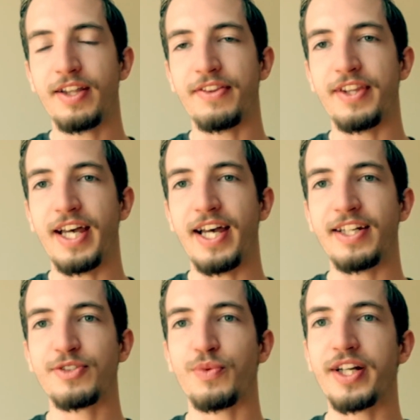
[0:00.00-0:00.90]

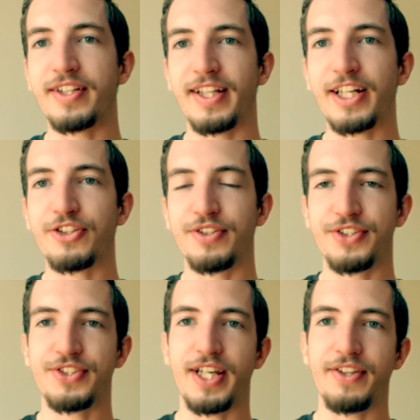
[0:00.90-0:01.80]
that one of the
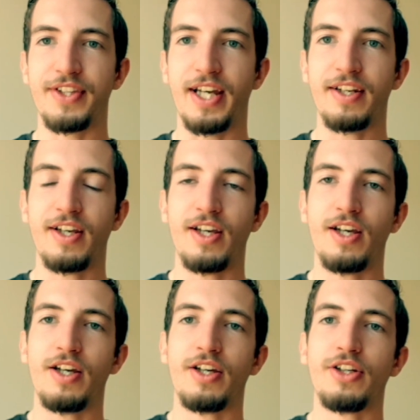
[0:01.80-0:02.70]
lecturers said that,
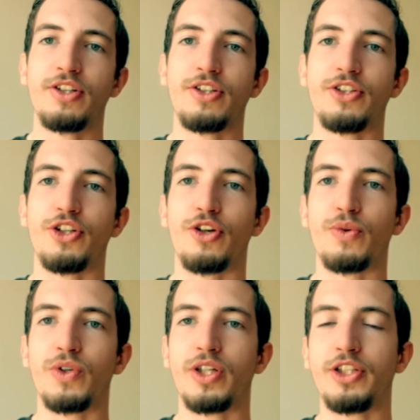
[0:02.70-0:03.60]
you
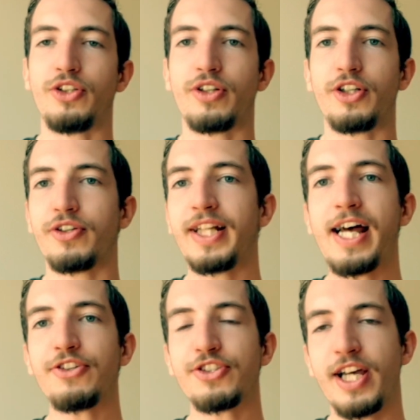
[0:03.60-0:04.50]
know, you're,
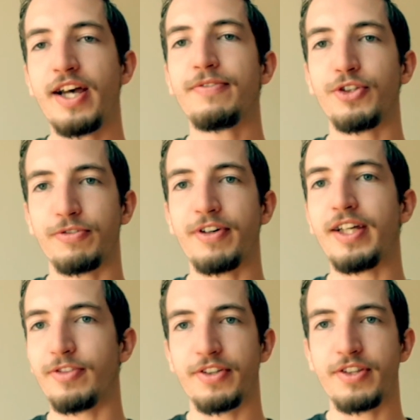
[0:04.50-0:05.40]
allowed to have your
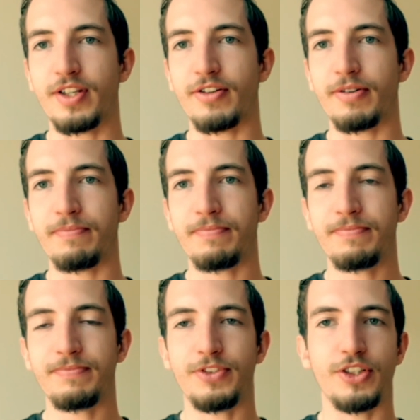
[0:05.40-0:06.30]
favorite theorem.
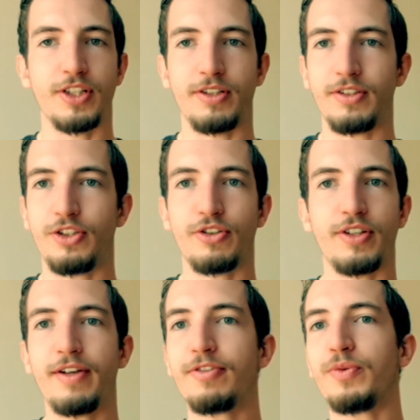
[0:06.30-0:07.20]
You can, you're,
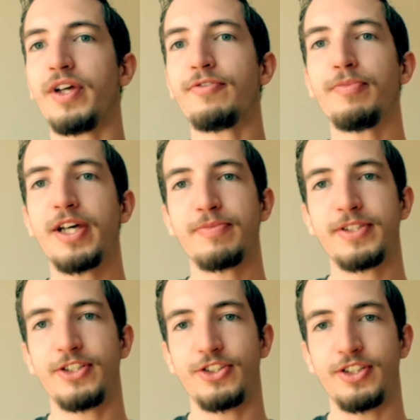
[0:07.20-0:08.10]
every, every
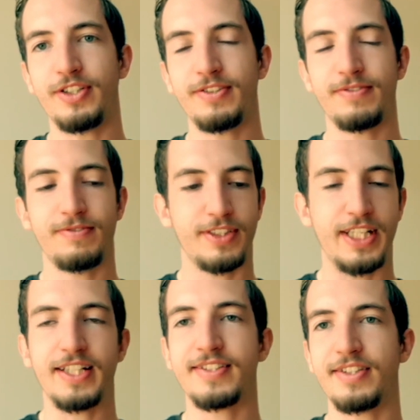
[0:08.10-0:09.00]
mathematician
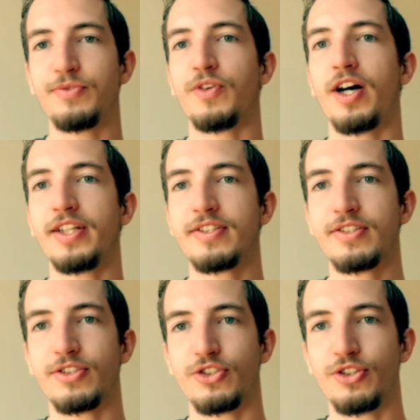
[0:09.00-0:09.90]
gets the right
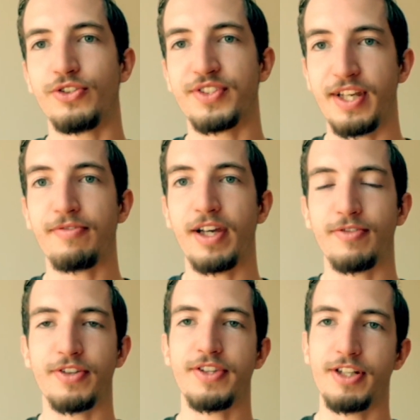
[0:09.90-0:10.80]
to choose their
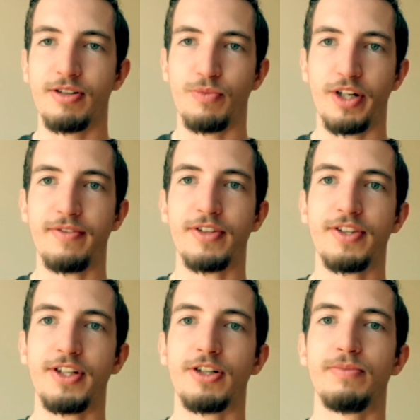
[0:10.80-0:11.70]
favorite theorem, whatever
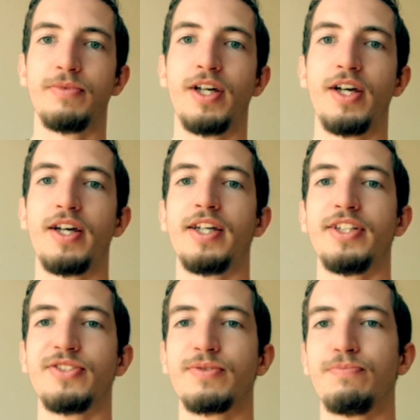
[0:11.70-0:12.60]
theorem
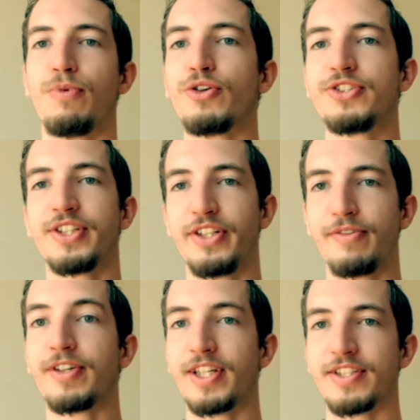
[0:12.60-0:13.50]
is most
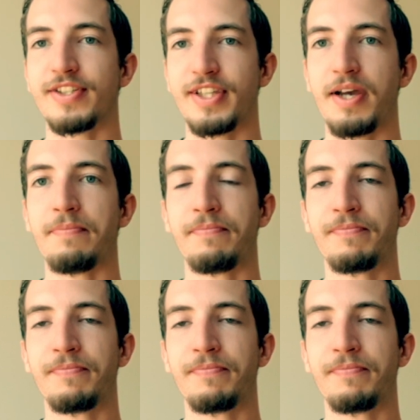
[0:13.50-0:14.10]
significant to them.